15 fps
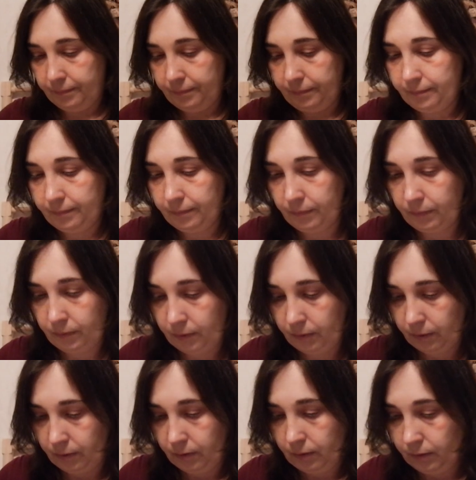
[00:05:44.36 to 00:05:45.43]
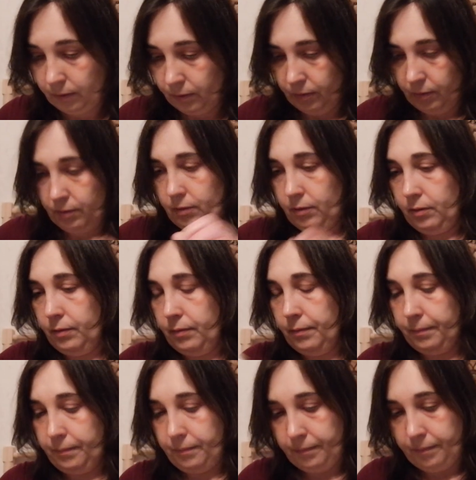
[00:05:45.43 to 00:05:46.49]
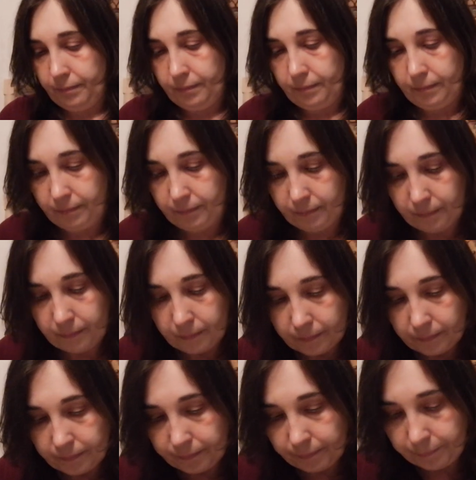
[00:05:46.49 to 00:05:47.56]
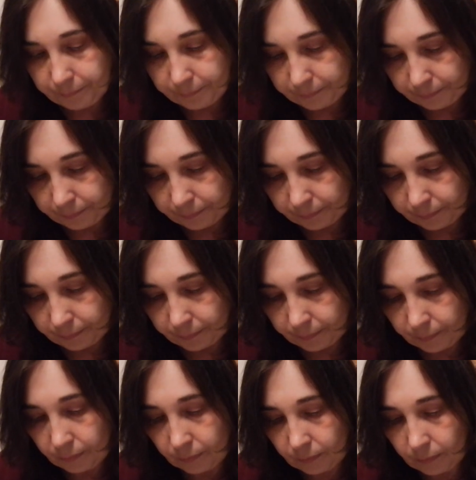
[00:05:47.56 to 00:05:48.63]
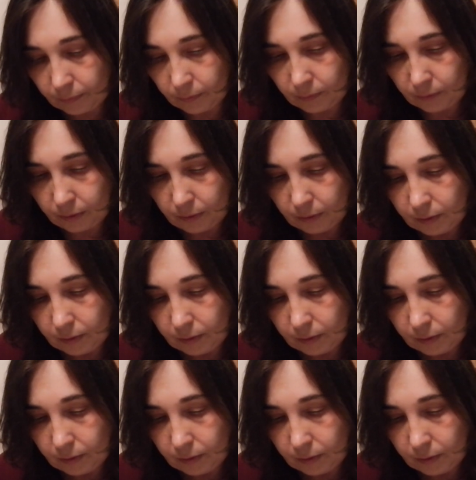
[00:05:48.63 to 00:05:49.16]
Nobody speaks.